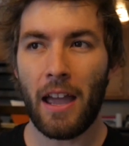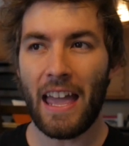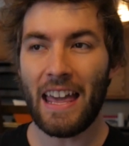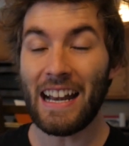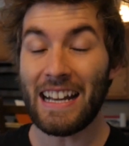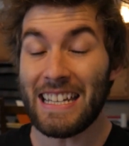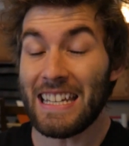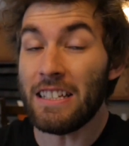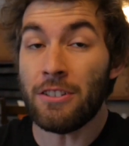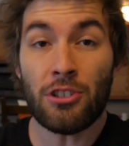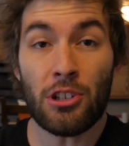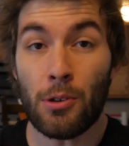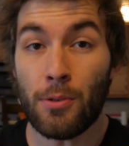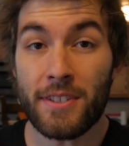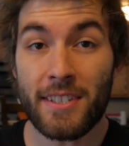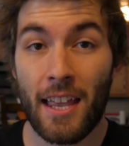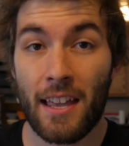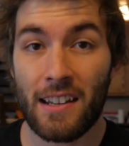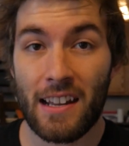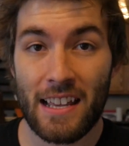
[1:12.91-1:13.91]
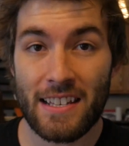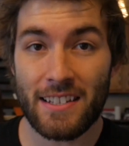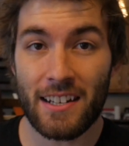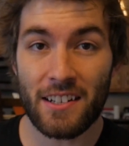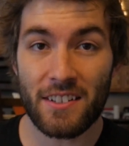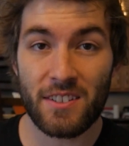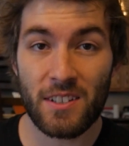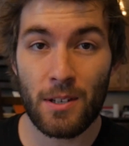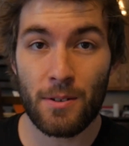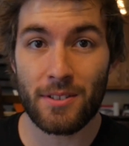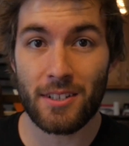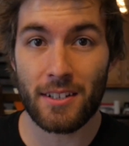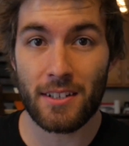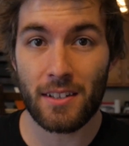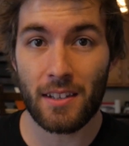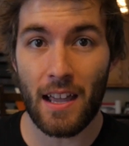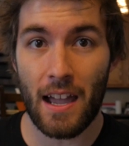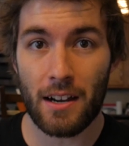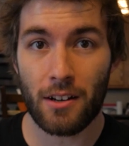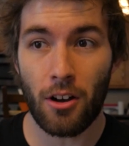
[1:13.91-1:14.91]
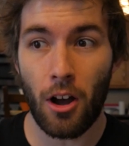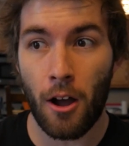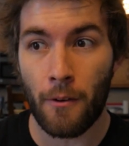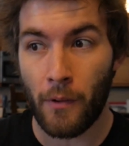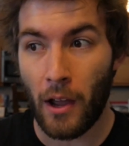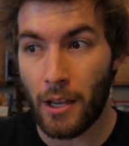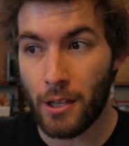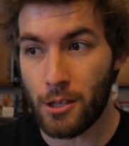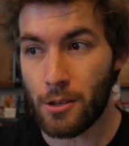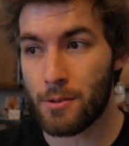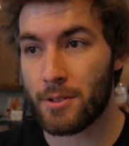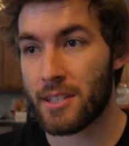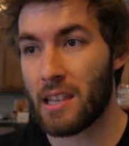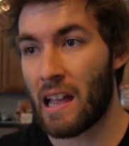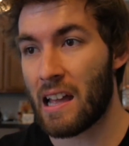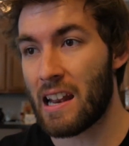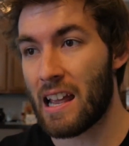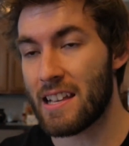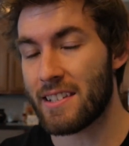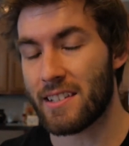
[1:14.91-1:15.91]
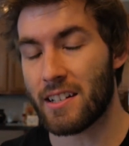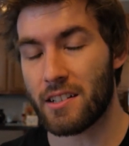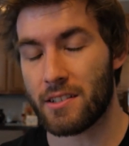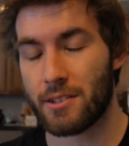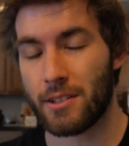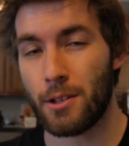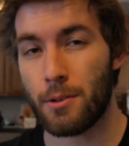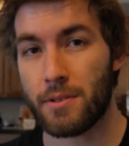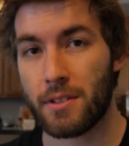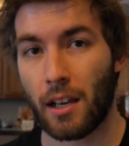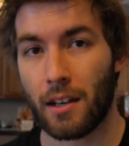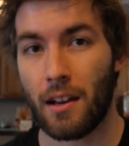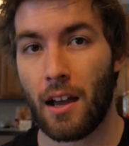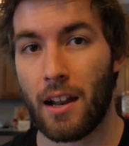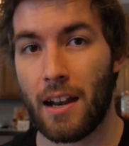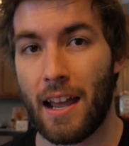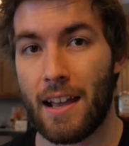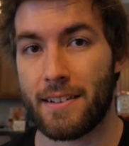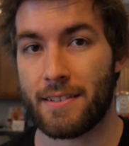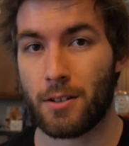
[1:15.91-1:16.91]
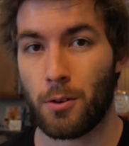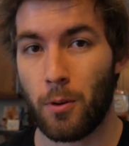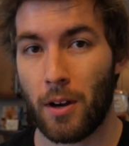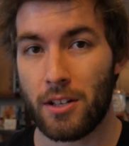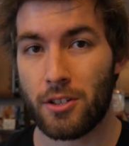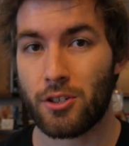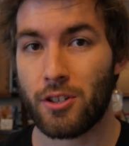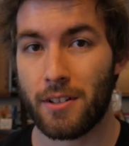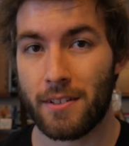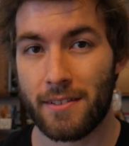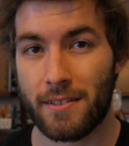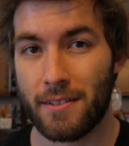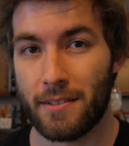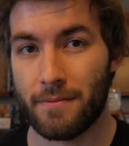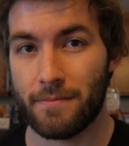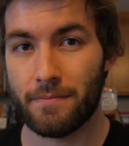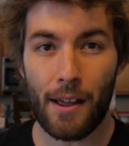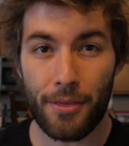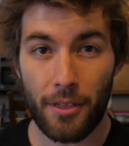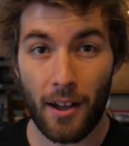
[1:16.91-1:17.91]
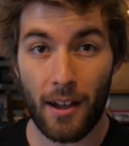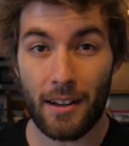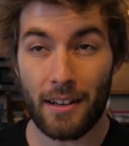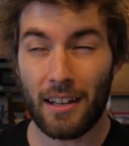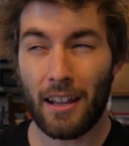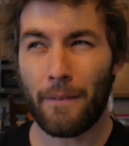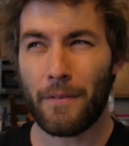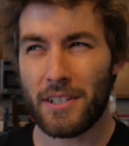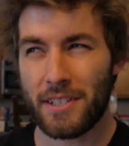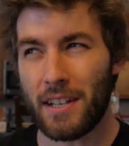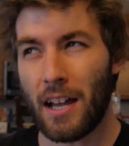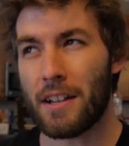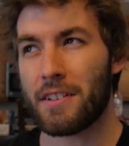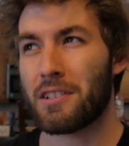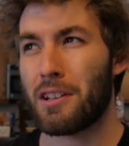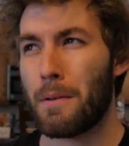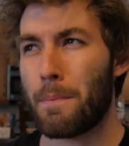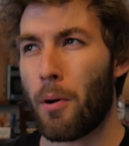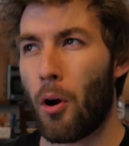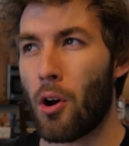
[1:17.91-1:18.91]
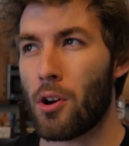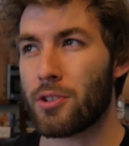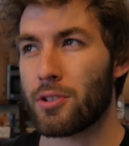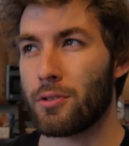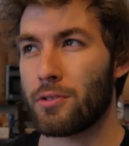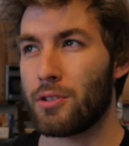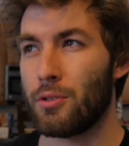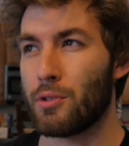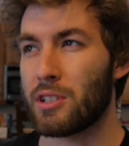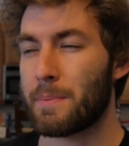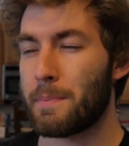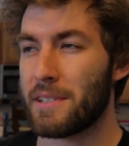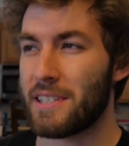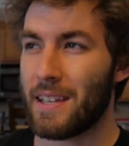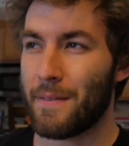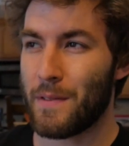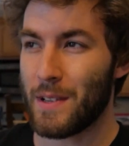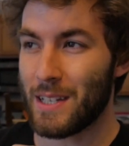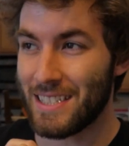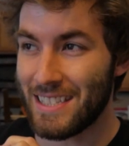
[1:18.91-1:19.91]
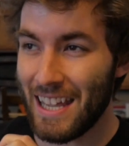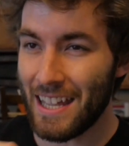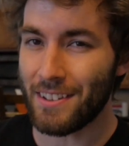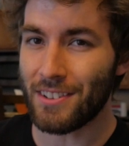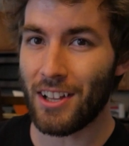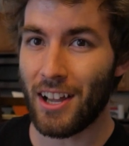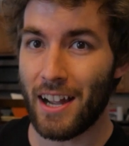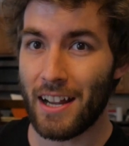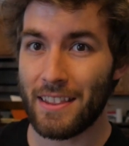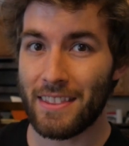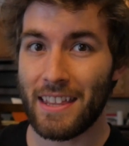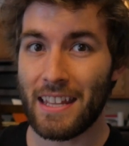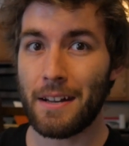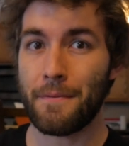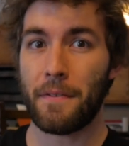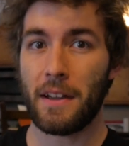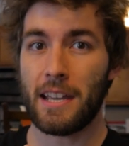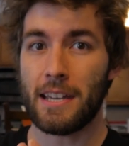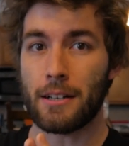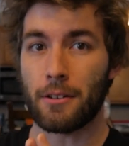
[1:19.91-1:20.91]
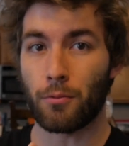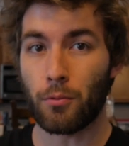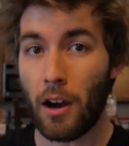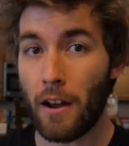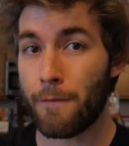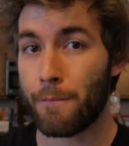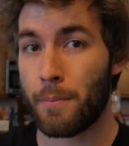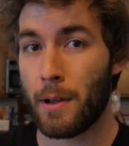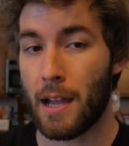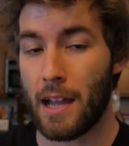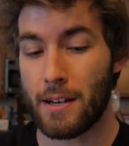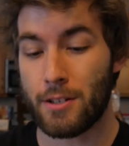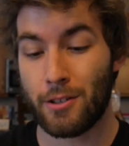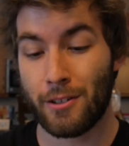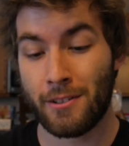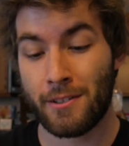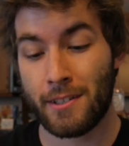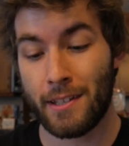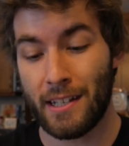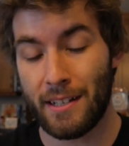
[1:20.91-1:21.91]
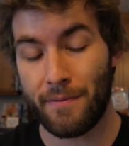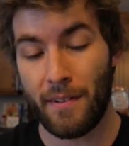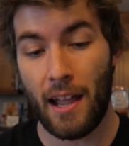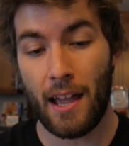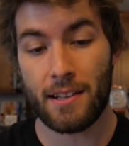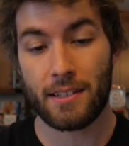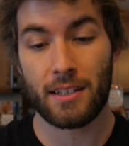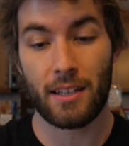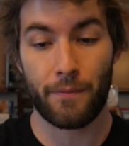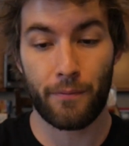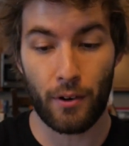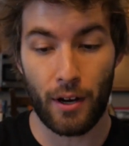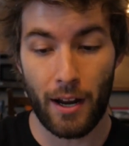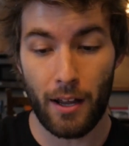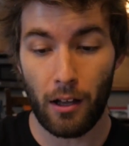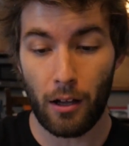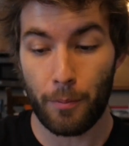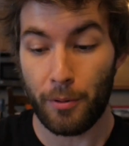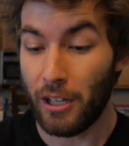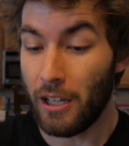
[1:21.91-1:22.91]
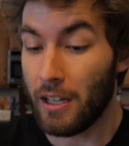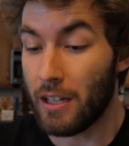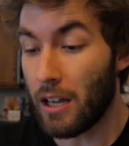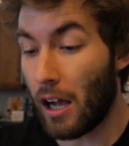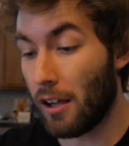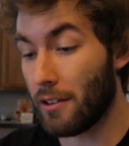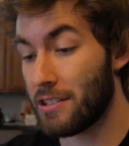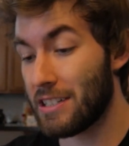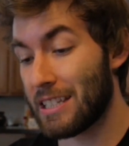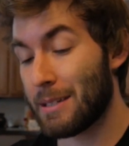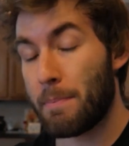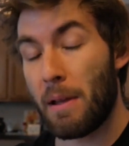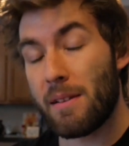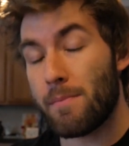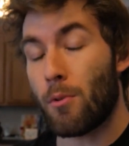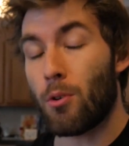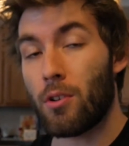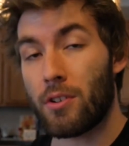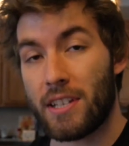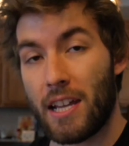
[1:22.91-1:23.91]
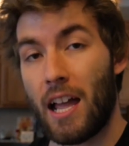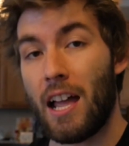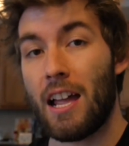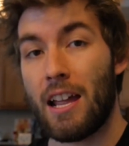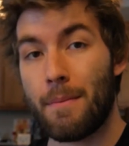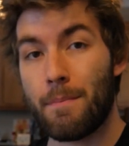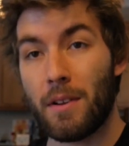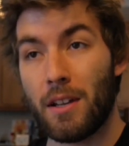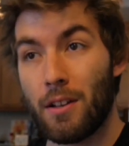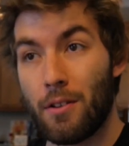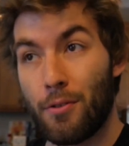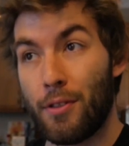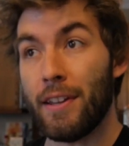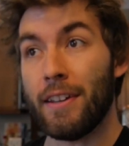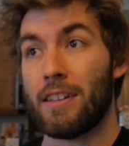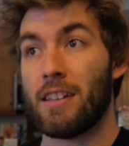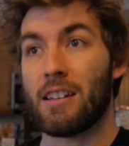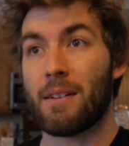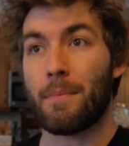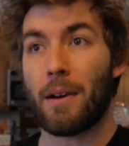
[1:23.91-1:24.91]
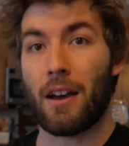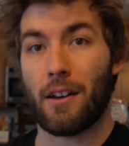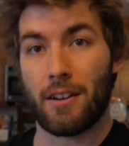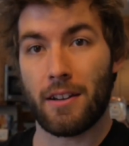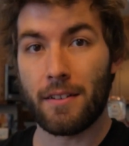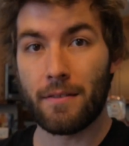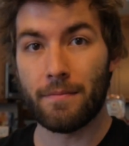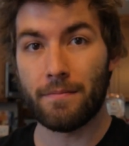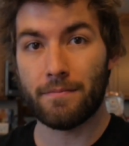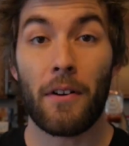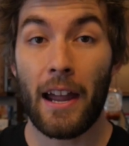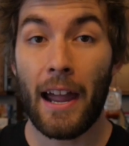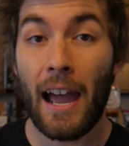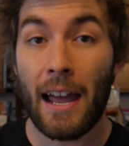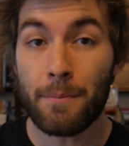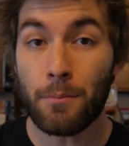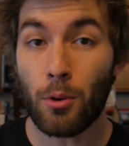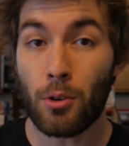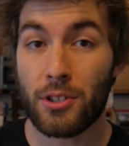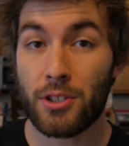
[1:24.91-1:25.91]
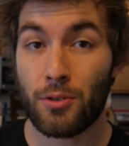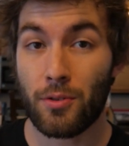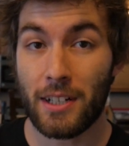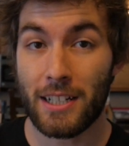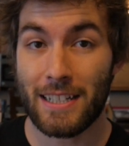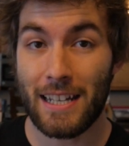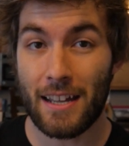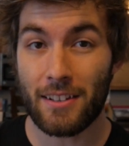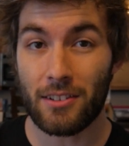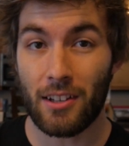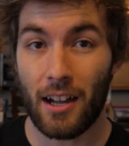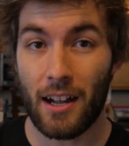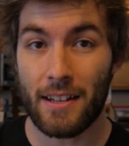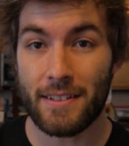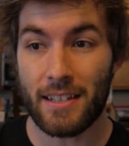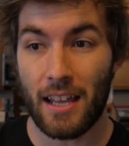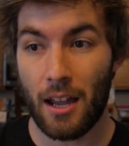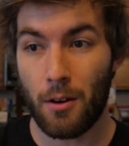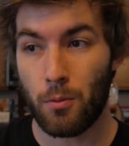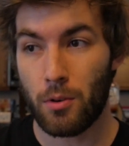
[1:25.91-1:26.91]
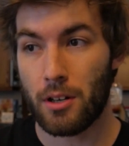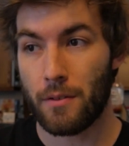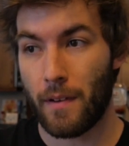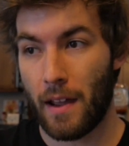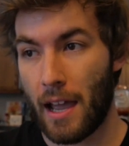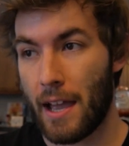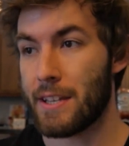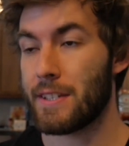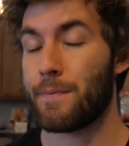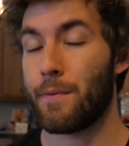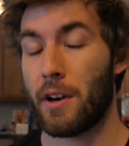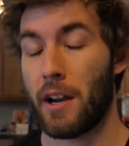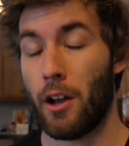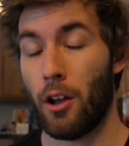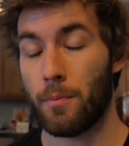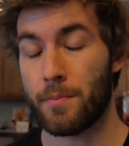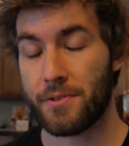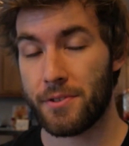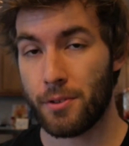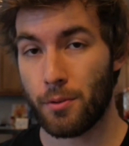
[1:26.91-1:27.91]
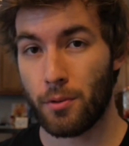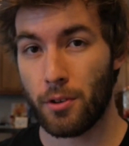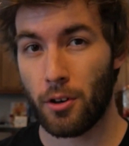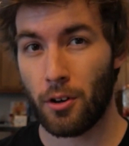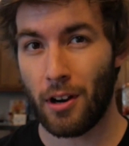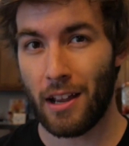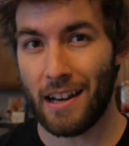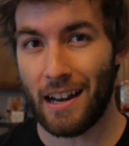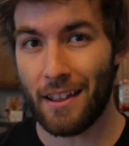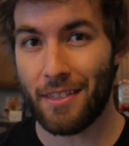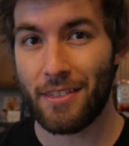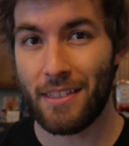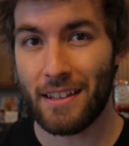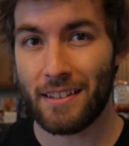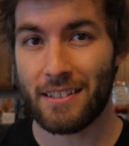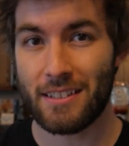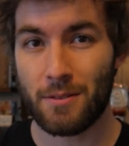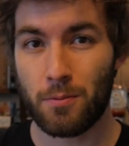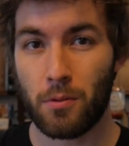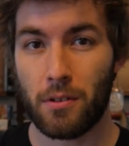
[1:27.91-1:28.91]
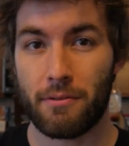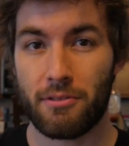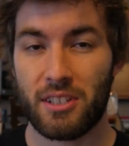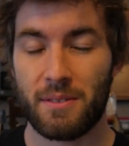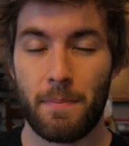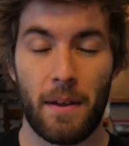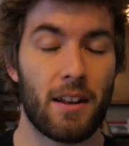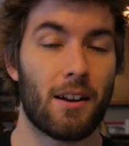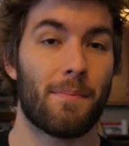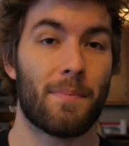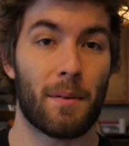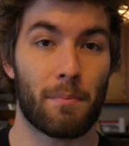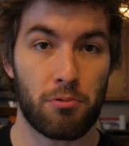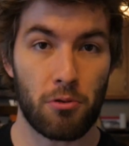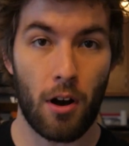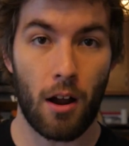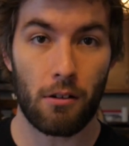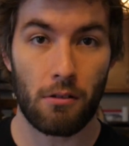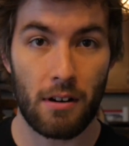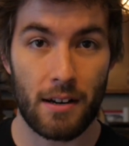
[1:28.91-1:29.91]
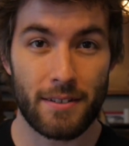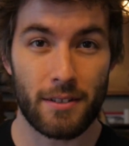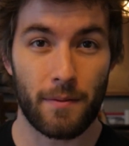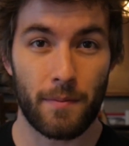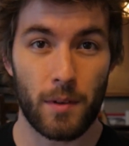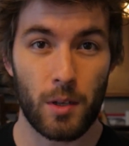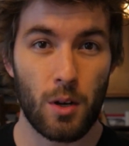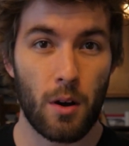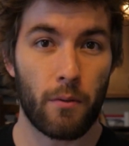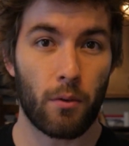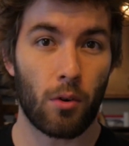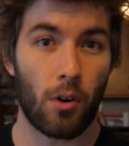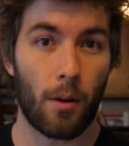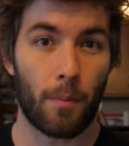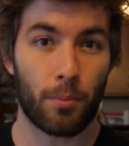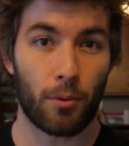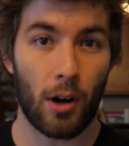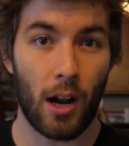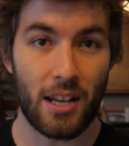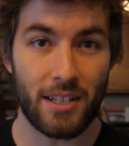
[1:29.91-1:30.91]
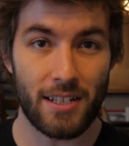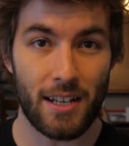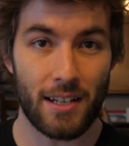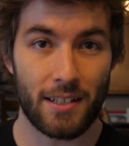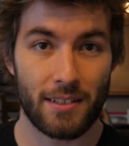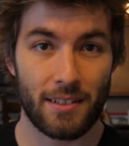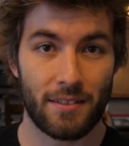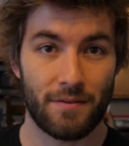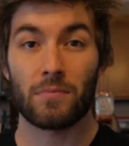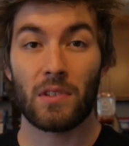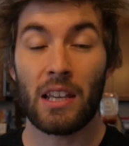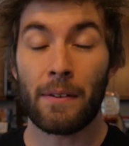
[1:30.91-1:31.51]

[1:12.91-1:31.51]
And I didn't use that as an excuse to slack off. I used that as an excuse to not ask questions. I thought, if he's not too partial to a specific deadline, then if I hit a rough patch, instead of asking for help, I'll just spend more time thinking about it. If I had more strict deadlines, I would have asked for help sooner, and I think this would have sped up the progress of the overall project.